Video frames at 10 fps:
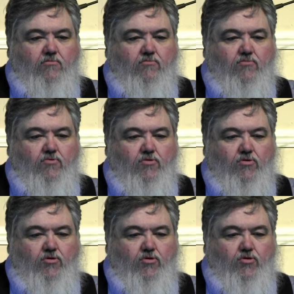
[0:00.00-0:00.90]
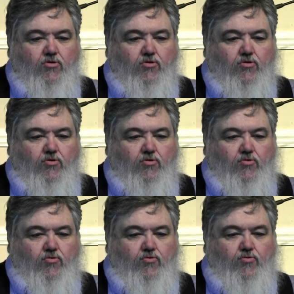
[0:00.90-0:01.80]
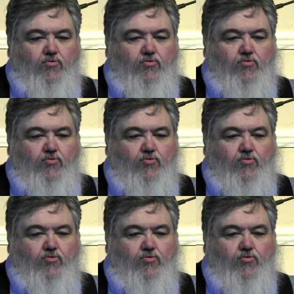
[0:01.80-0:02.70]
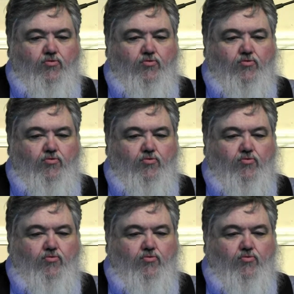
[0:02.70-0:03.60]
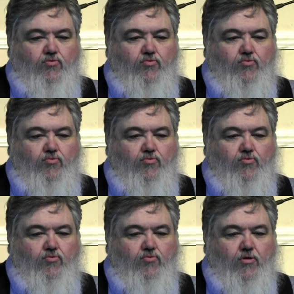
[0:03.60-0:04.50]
Nothing is said.